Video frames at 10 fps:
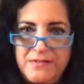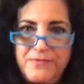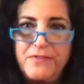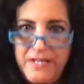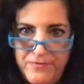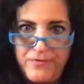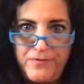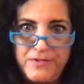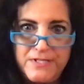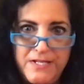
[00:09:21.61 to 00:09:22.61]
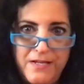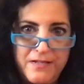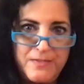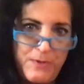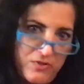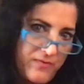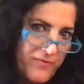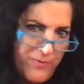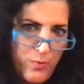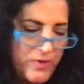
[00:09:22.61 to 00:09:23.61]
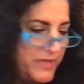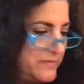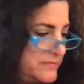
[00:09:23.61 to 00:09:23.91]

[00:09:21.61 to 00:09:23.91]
flavorful tea, especially for the morning.